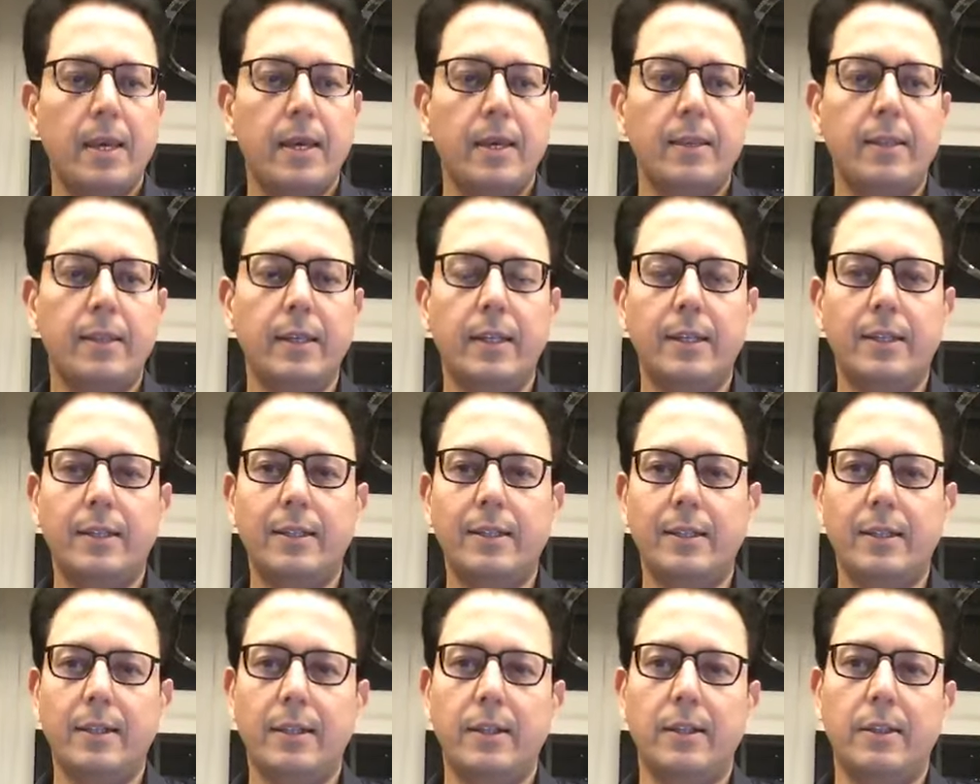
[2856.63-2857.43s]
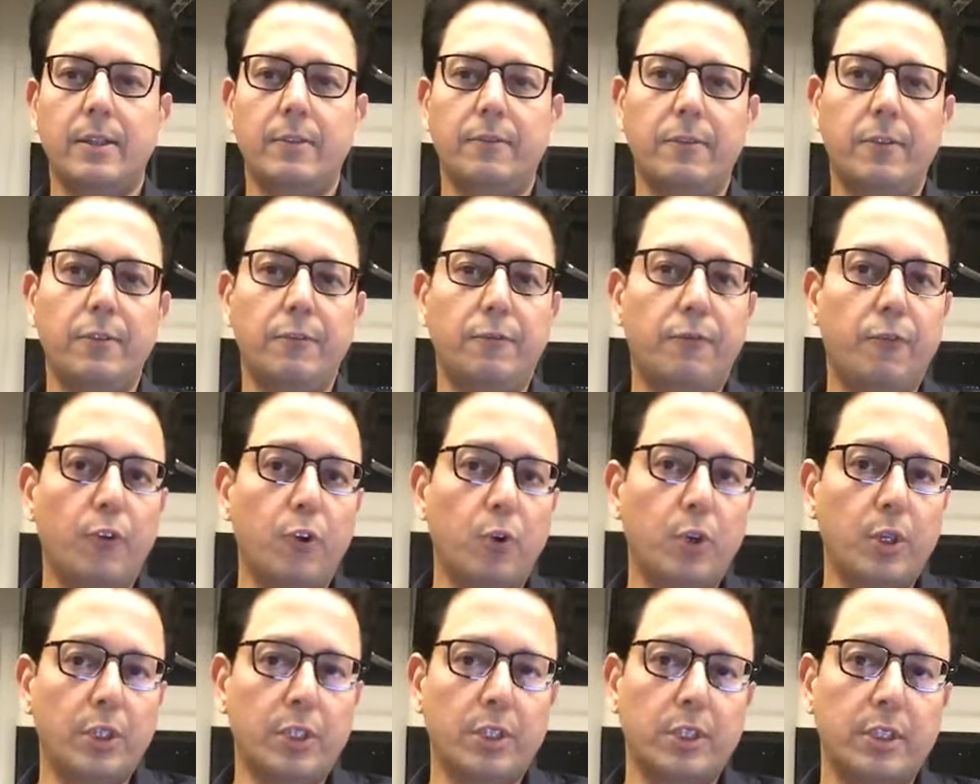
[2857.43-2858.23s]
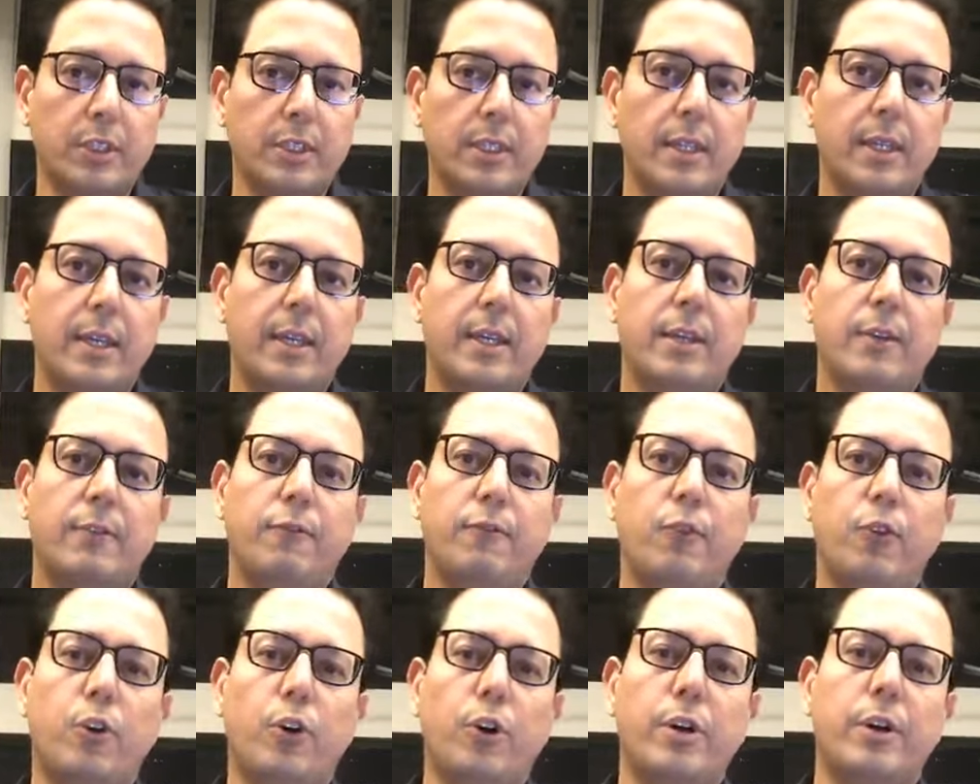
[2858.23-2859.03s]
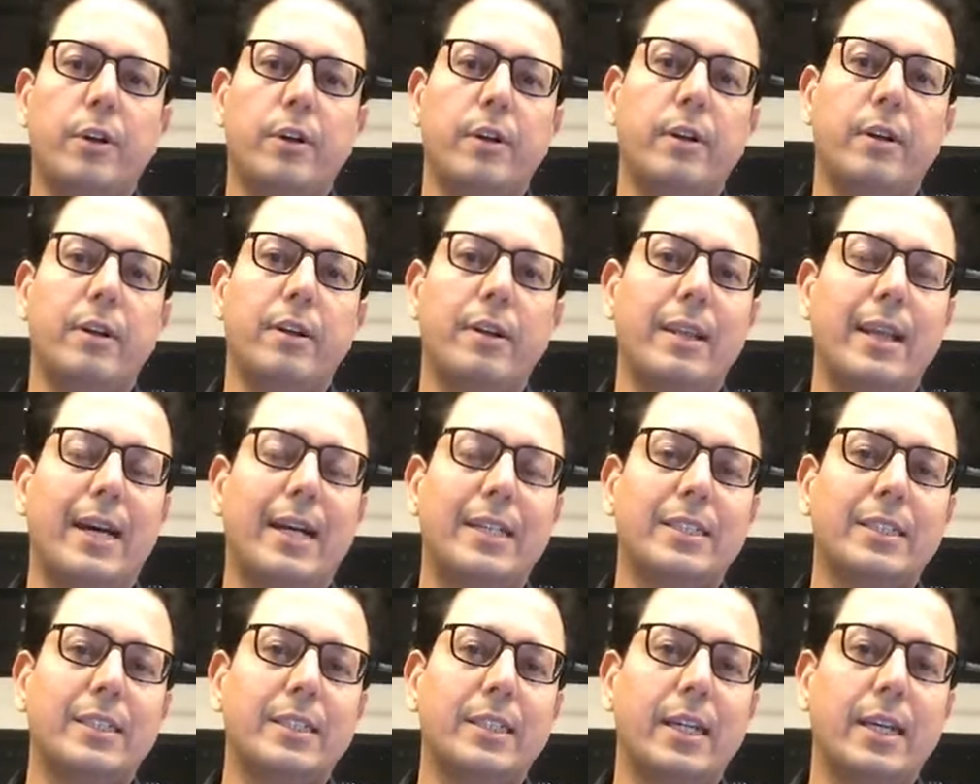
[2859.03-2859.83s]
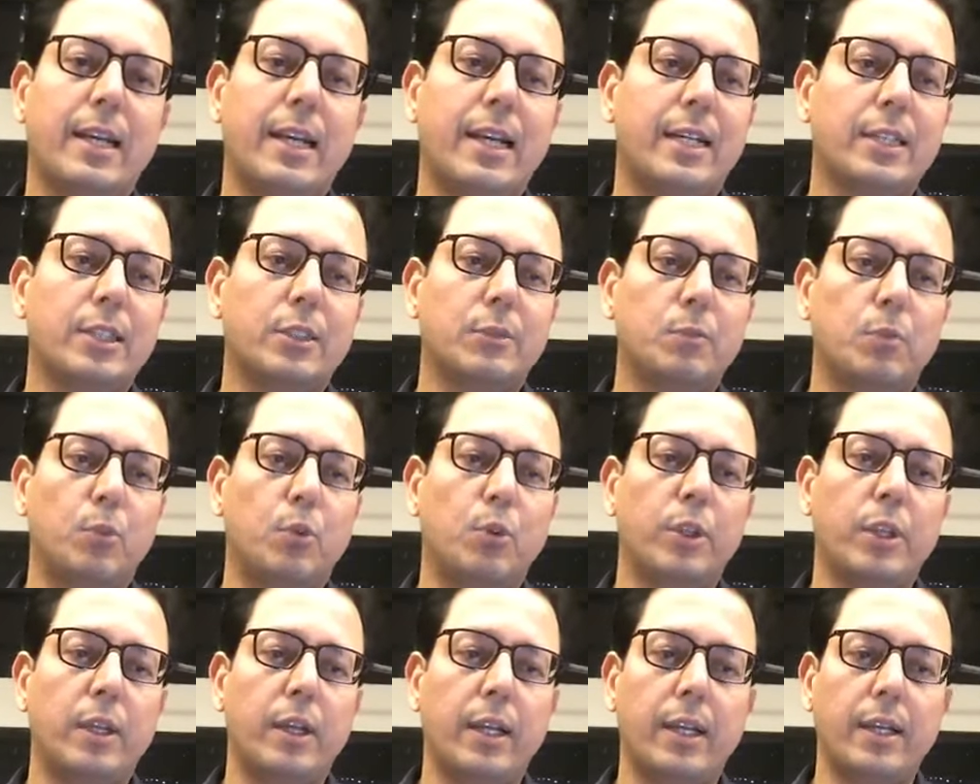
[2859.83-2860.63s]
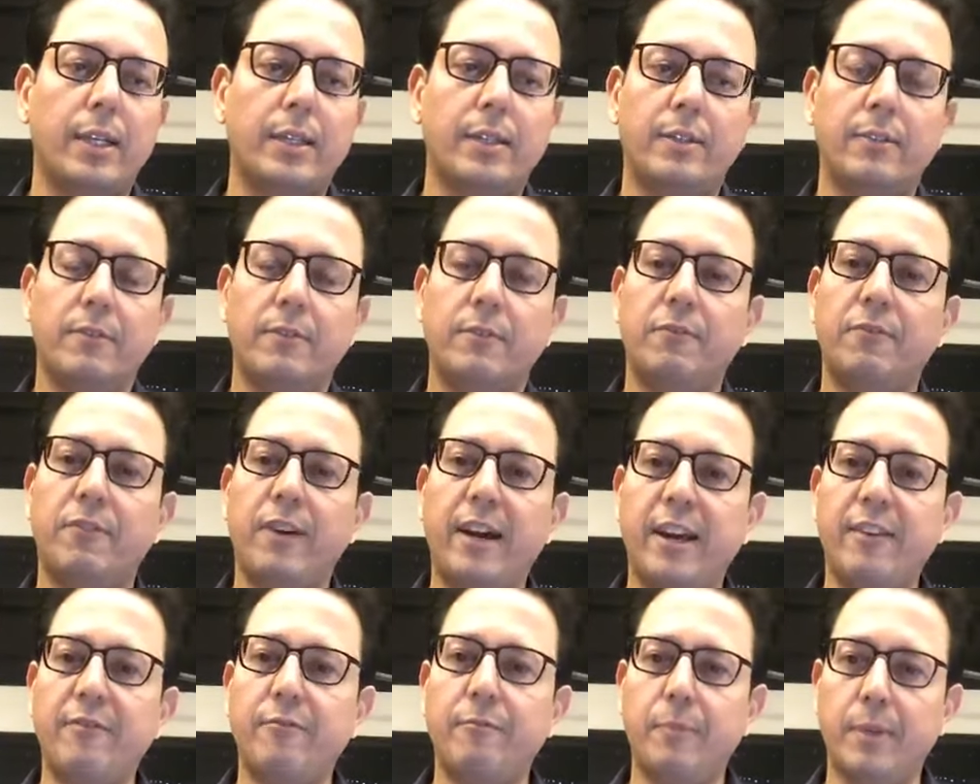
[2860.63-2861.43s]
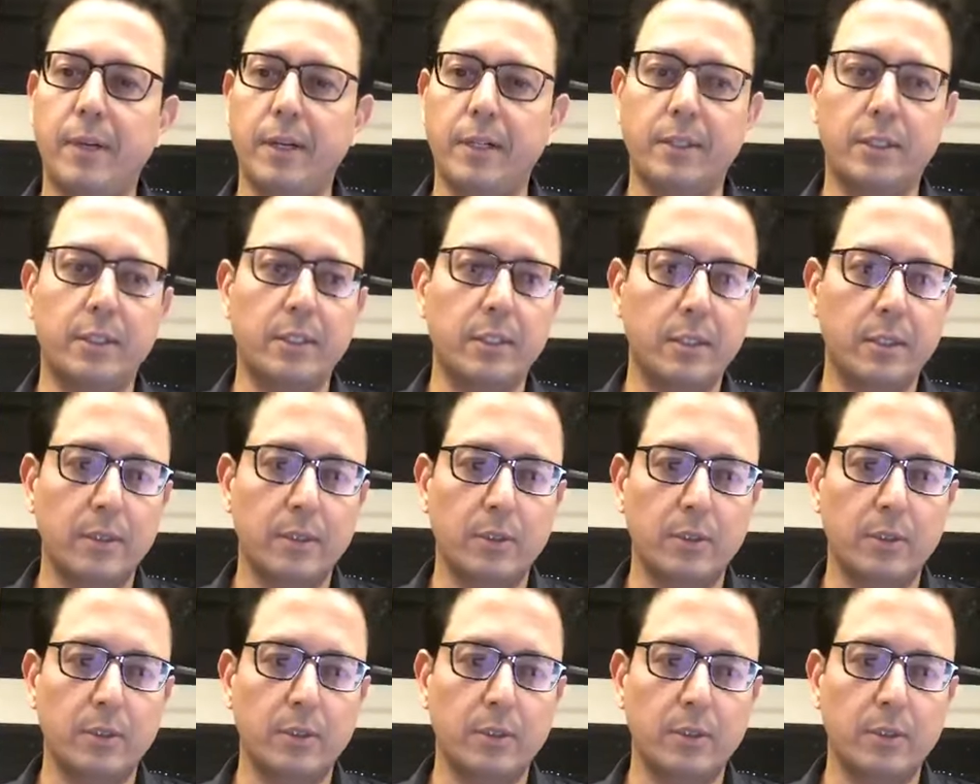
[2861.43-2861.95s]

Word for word: the, uh, the, the focus for last, that lasts more than like five minutes.